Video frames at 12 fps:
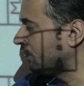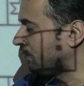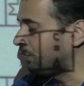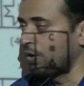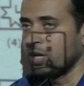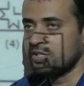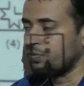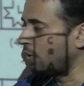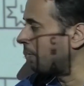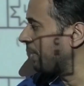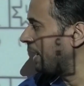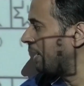first
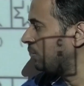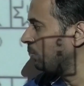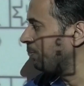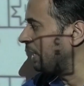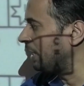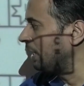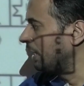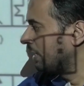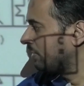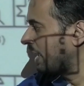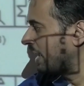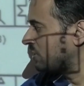from A to
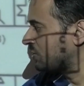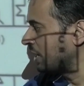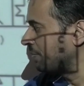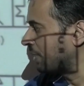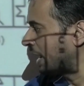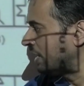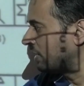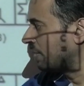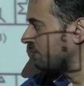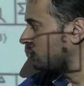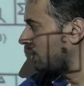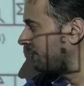B, the extreme right
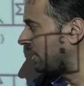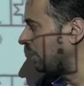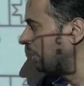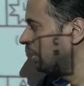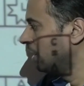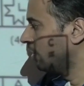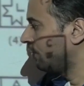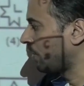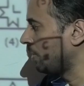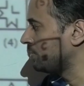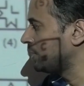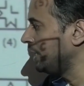comes to the middle.
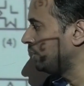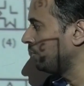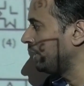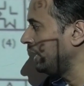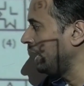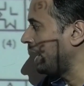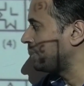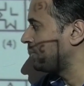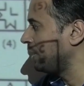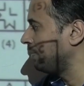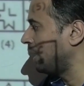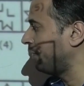From C to D,
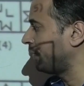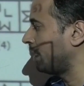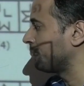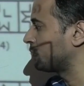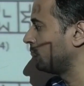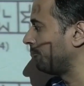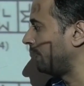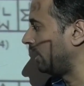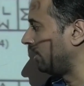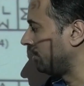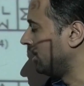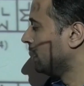extreme left comes to the
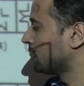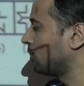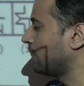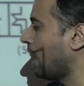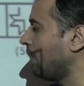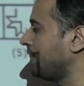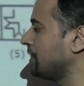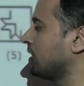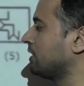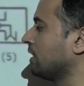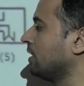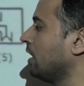middle. So now it is
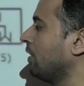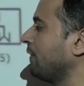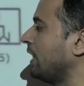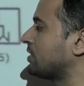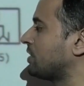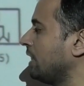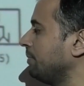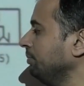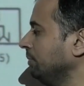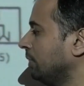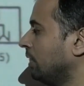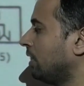a turn of
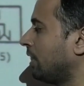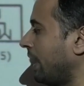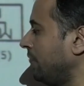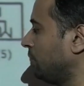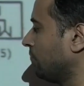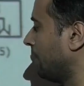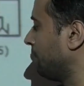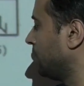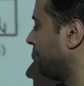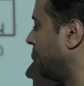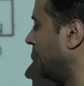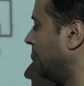extreme right to come to
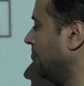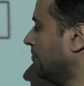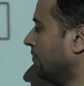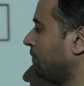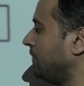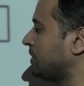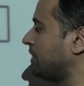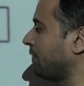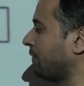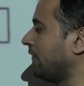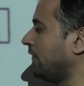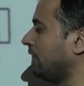the middle, which
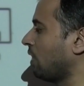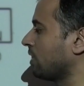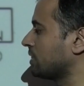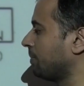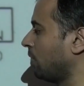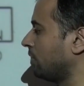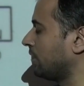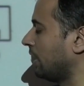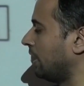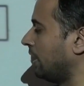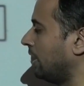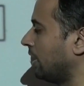definitely talks about
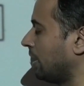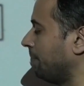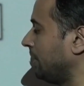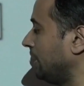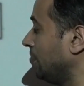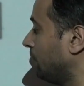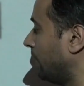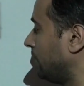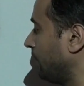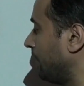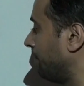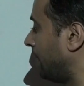coming equal
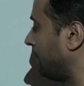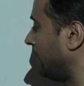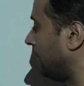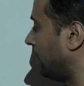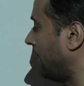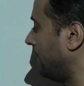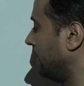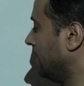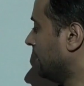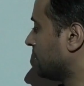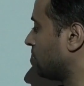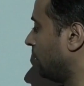to in between,
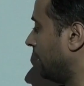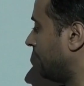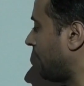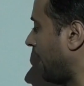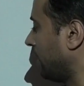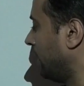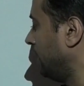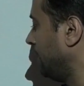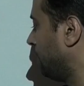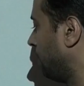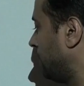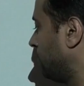right? So triangle
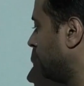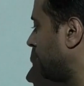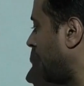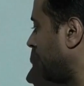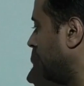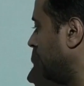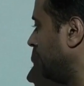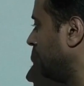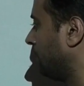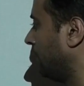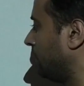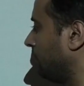equal
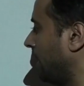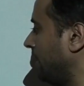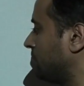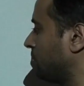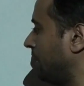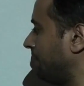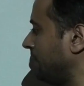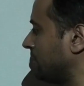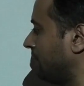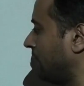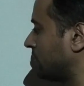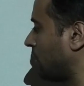to, right? So it means
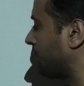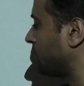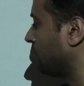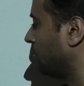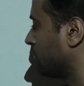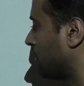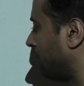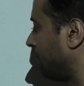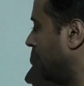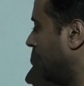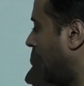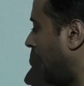the first option goes
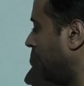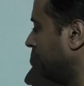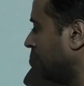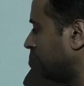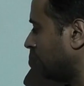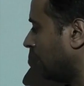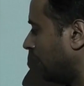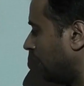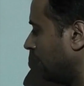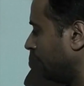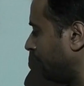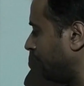off, and the
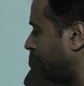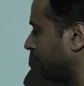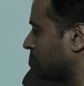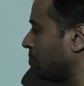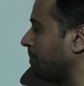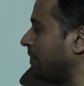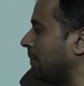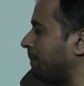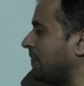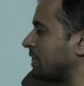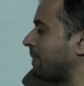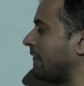third should be
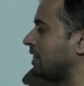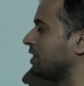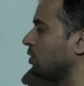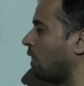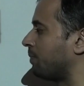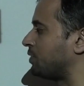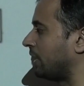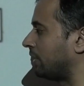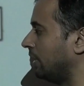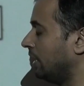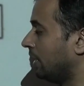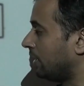replaced by a new
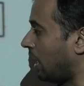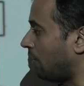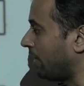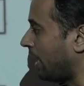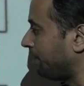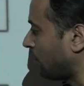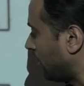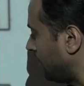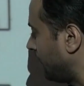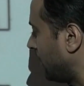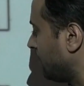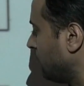object. Now when I am talking
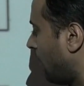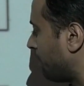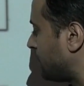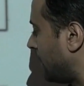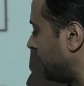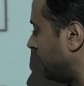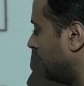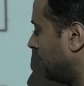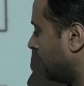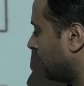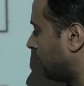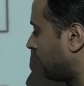about a new object,
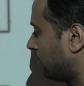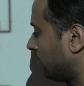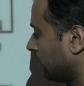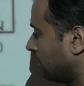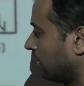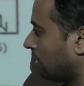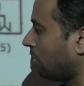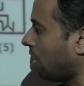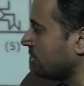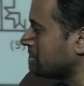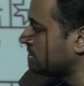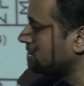
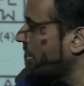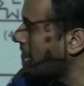cross